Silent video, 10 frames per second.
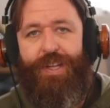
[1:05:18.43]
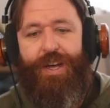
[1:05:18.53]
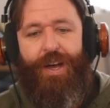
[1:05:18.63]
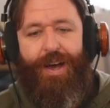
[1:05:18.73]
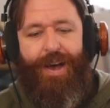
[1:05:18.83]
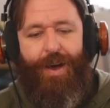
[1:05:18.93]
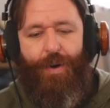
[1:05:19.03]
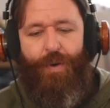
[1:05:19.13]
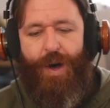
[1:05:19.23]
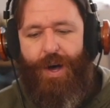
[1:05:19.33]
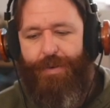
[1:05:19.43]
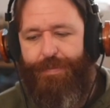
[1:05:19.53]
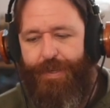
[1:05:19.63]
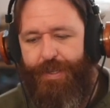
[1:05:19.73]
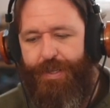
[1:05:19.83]
at how
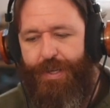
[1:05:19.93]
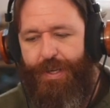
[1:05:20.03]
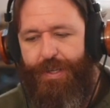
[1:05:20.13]
often